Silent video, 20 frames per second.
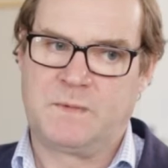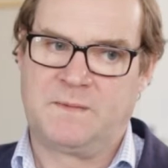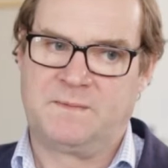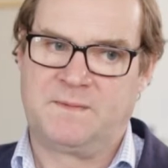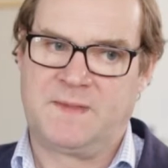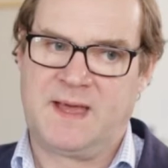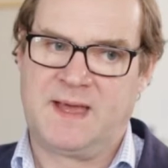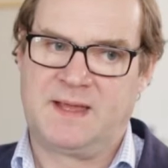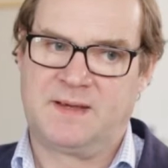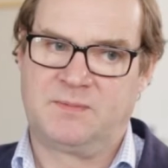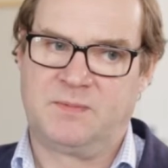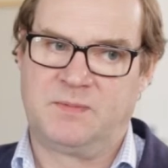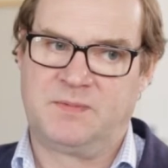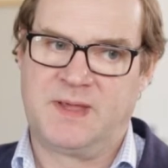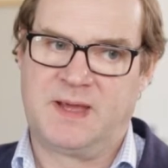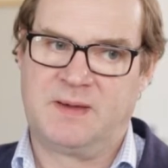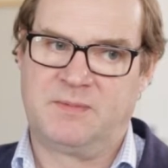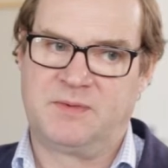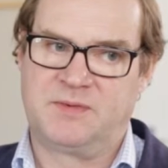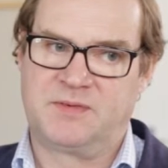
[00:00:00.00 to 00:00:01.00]

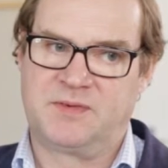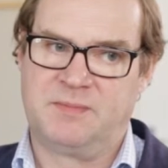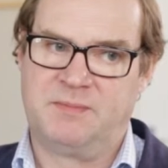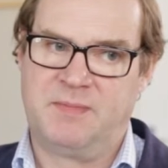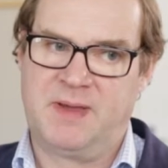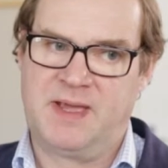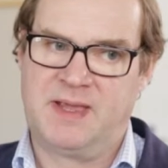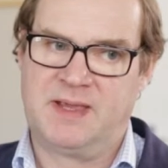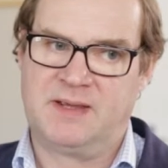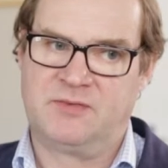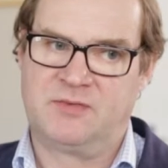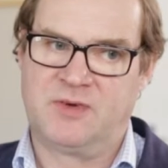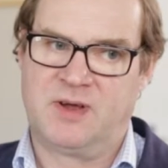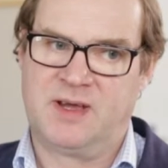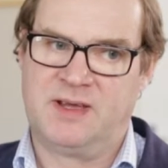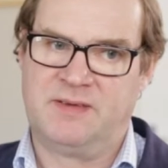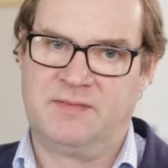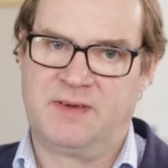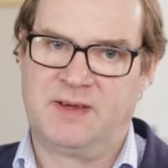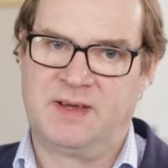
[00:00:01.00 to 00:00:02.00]
that was the main
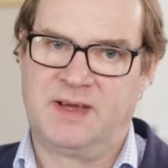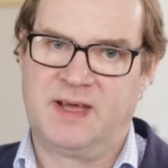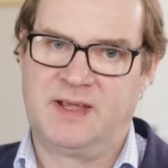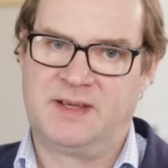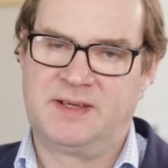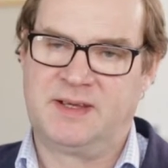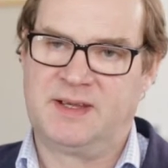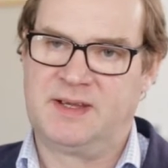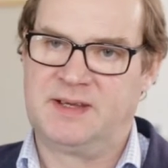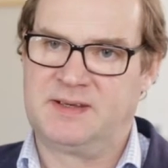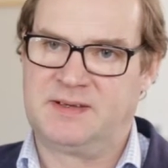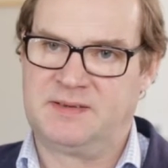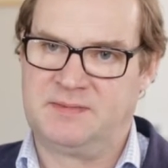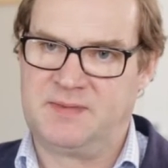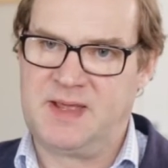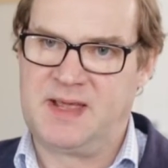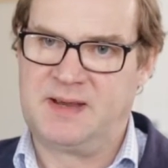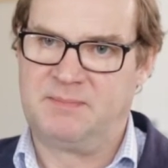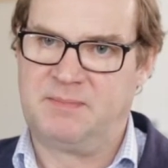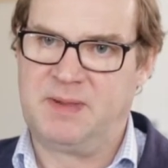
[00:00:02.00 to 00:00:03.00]
driver, and
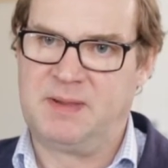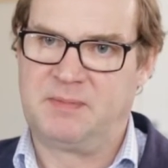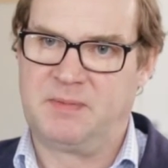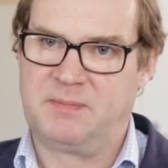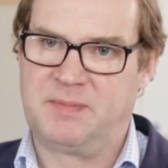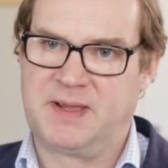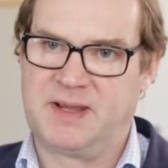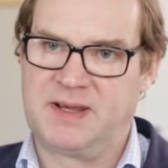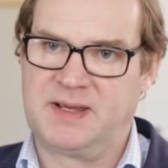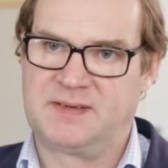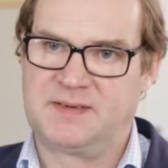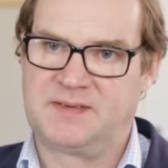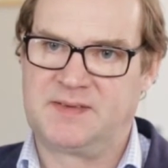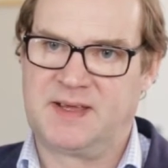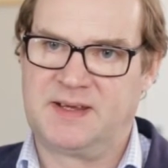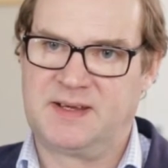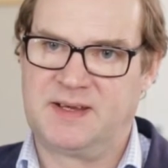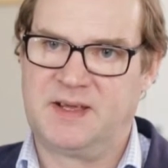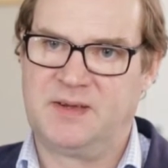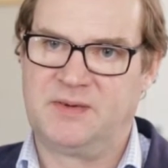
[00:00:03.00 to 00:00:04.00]
then people beginning to
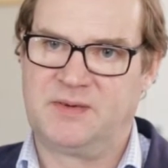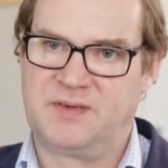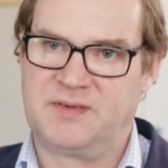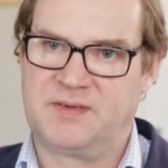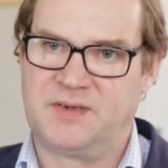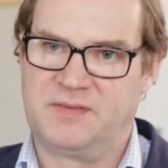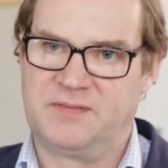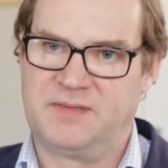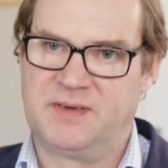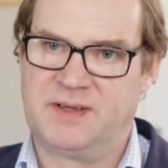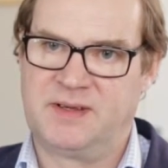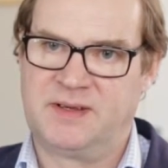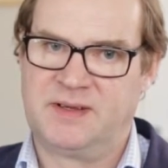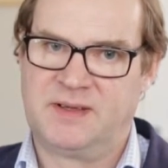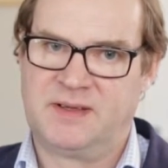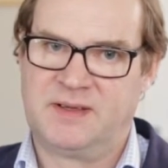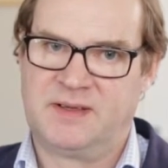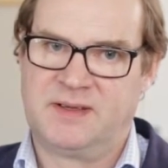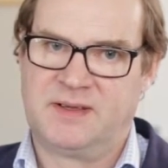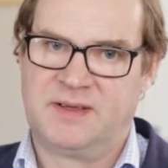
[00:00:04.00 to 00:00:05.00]
take notice of it,
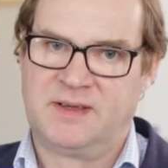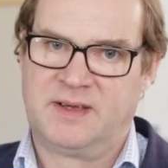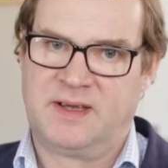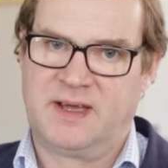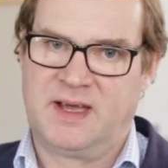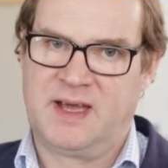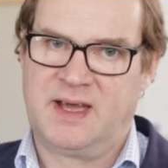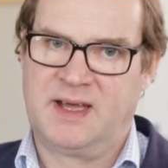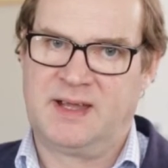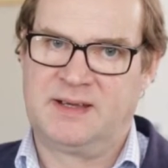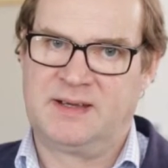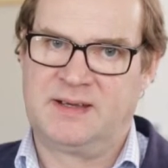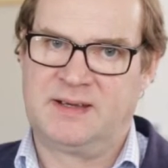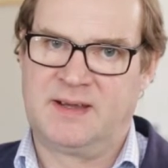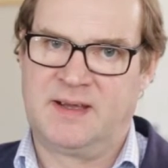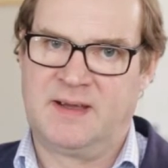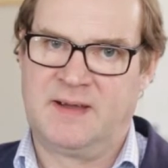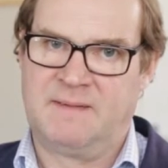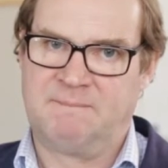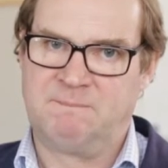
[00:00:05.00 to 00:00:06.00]
and
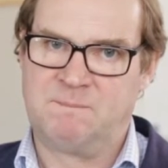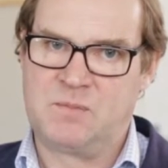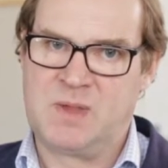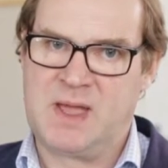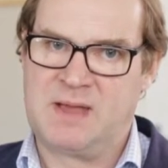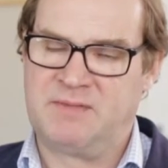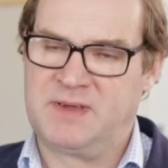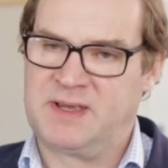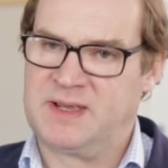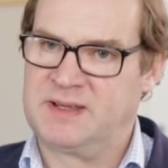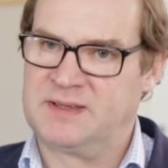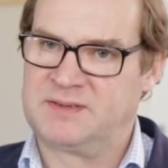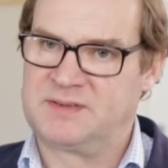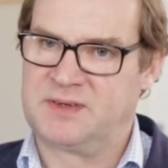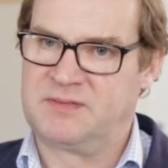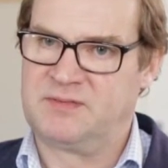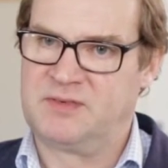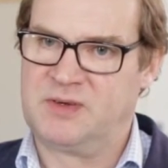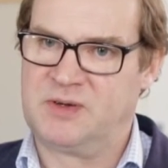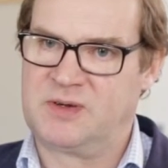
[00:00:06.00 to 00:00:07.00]
having a
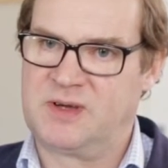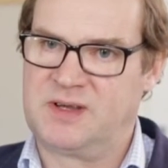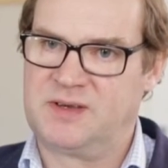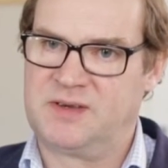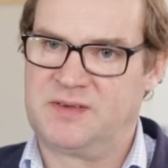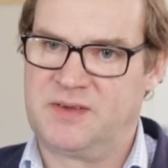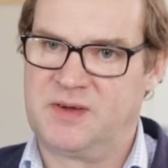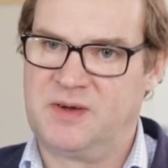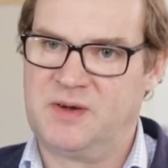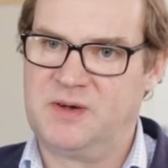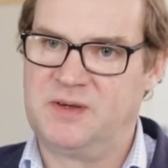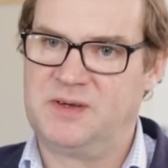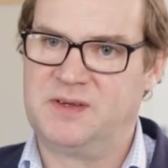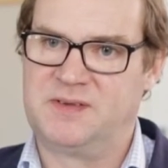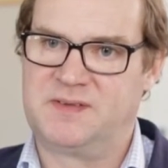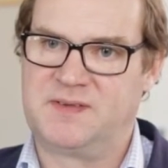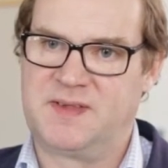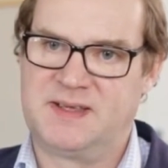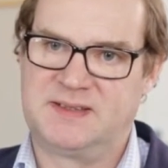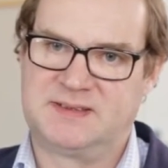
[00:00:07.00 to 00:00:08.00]
sort of look under the hood,
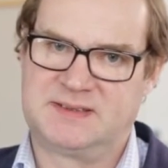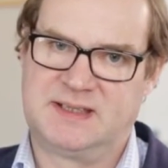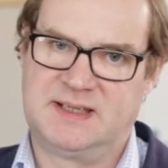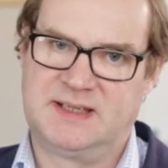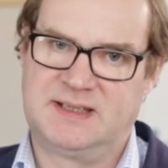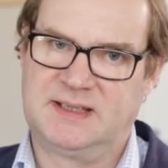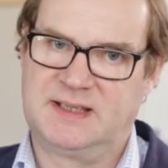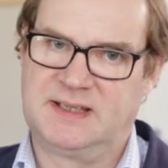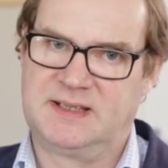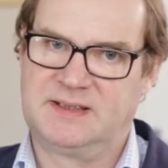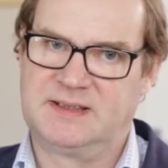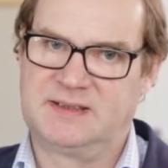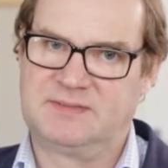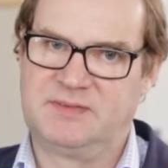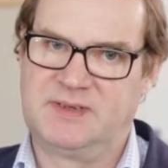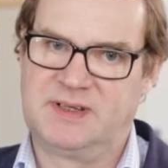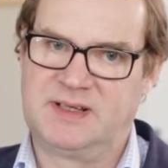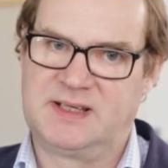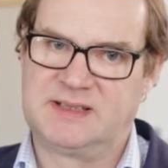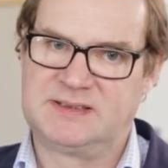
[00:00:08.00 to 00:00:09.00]
as they say, and
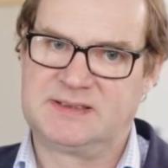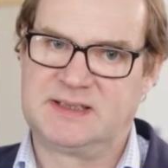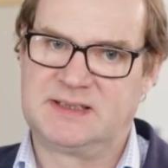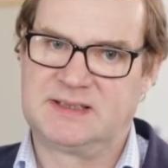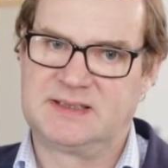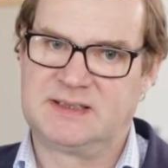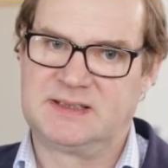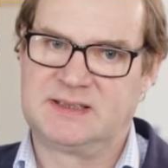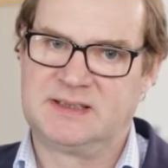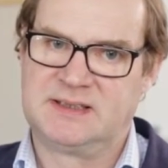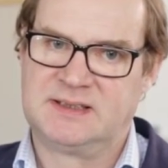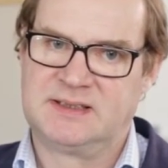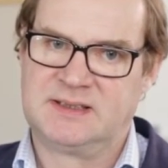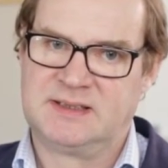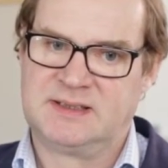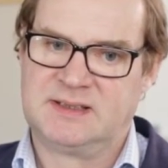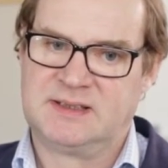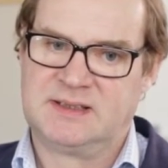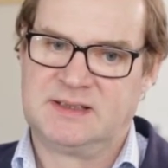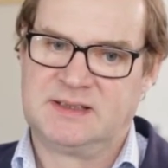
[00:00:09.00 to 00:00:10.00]
realising that
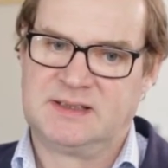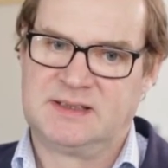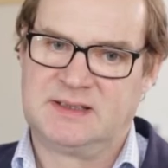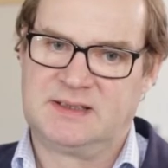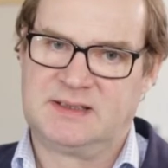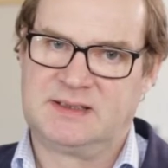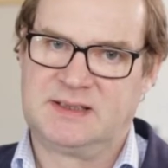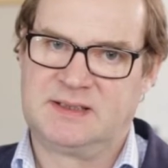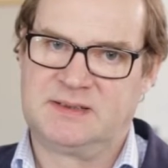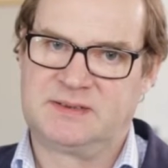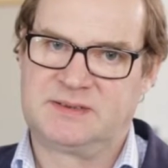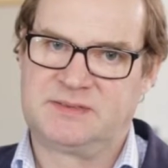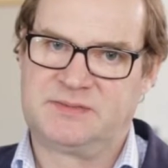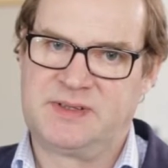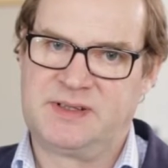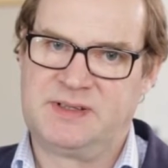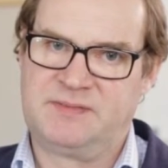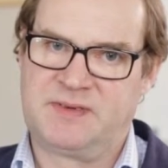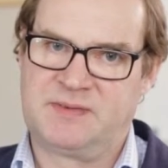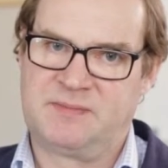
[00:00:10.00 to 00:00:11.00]
there's
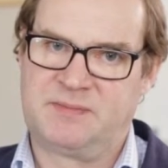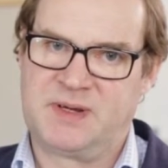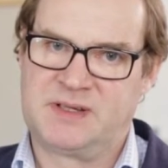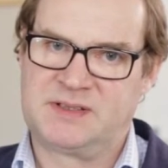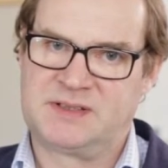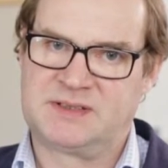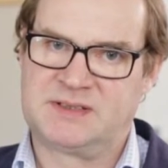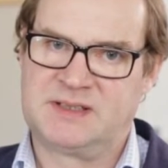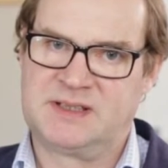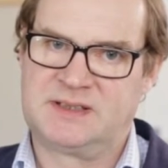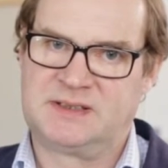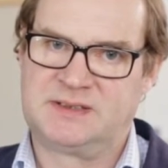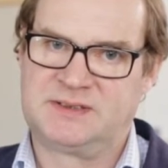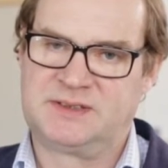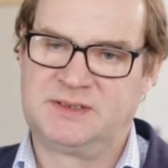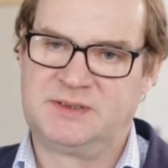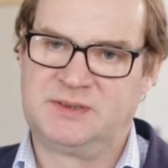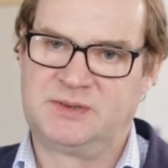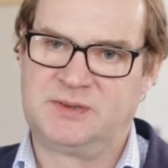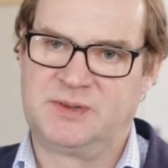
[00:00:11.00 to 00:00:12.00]
really precious little
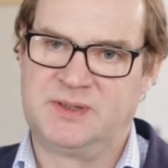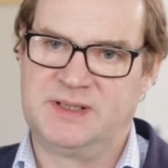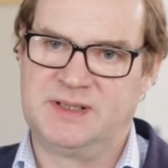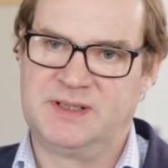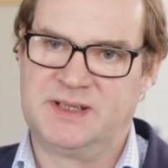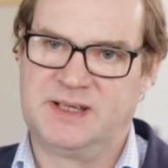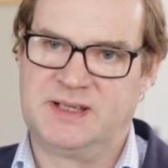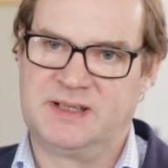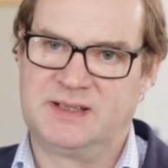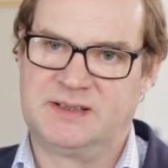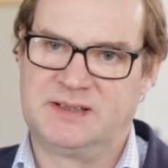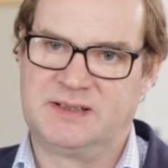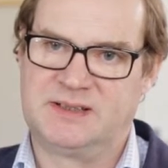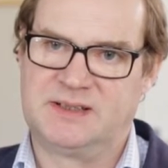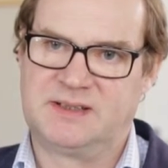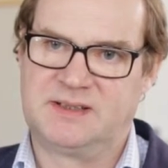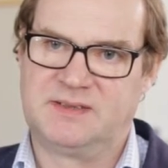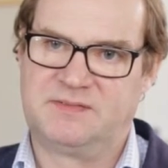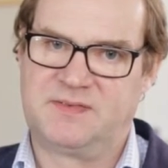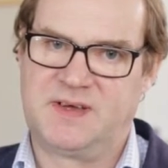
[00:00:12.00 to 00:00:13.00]
to
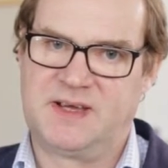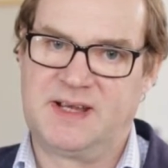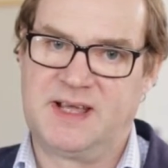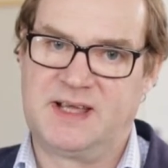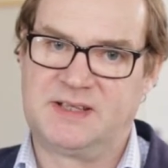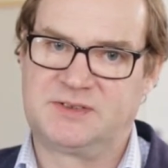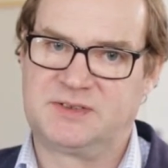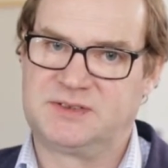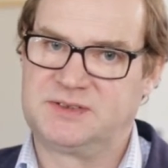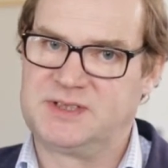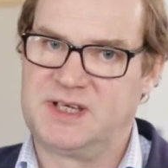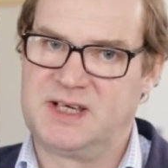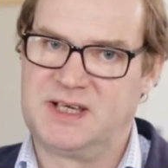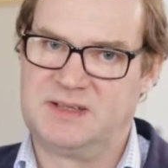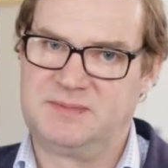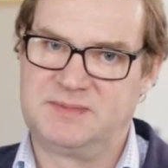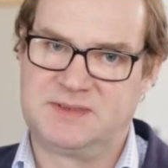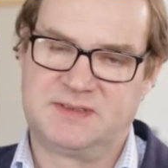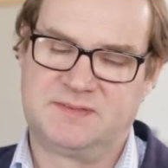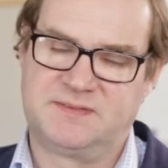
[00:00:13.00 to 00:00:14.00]
Quindell. The Financial
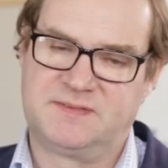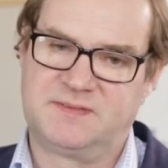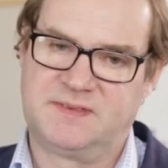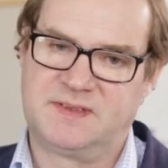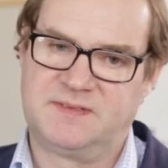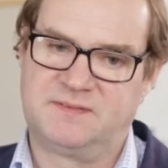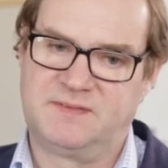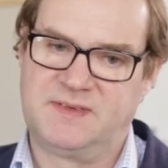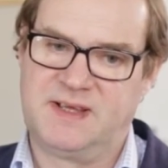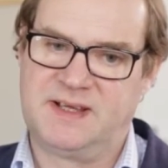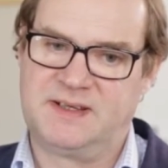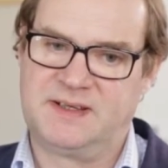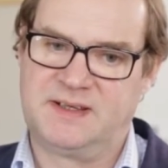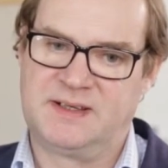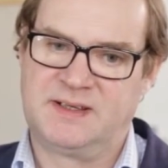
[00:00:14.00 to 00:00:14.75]
Times have led